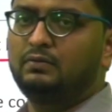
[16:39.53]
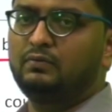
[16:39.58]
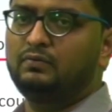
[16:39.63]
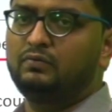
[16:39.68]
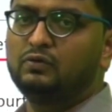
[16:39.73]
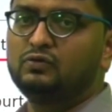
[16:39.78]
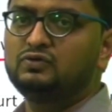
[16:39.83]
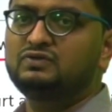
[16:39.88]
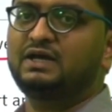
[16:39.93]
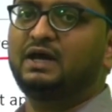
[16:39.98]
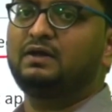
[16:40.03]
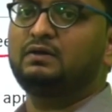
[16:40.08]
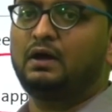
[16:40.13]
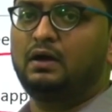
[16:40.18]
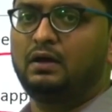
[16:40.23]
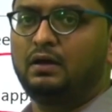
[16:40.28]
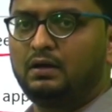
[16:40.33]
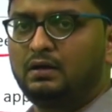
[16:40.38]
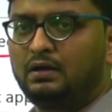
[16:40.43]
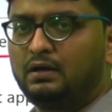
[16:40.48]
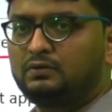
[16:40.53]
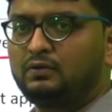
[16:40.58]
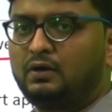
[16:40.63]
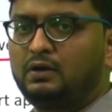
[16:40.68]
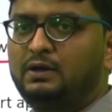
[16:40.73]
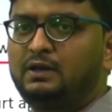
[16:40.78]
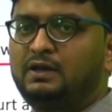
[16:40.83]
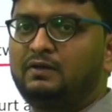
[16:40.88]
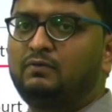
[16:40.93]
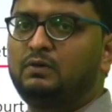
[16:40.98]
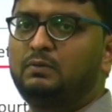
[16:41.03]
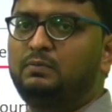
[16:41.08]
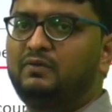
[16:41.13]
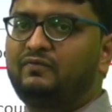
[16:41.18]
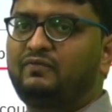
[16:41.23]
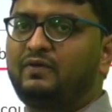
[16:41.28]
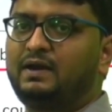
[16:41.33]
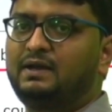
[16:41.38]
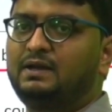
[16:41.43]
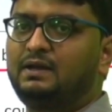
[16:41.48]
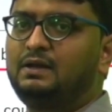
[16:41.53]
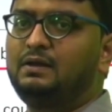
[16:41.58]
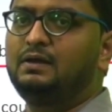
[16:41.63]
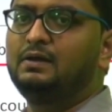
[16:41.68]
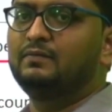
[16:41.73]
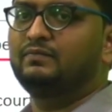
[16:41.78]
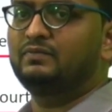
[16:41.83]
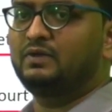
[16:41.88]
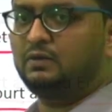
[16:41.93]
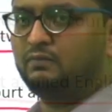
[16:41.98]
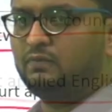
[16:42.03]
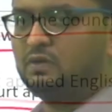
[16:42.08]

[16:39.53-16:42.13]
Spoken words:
whose authority would be final, that was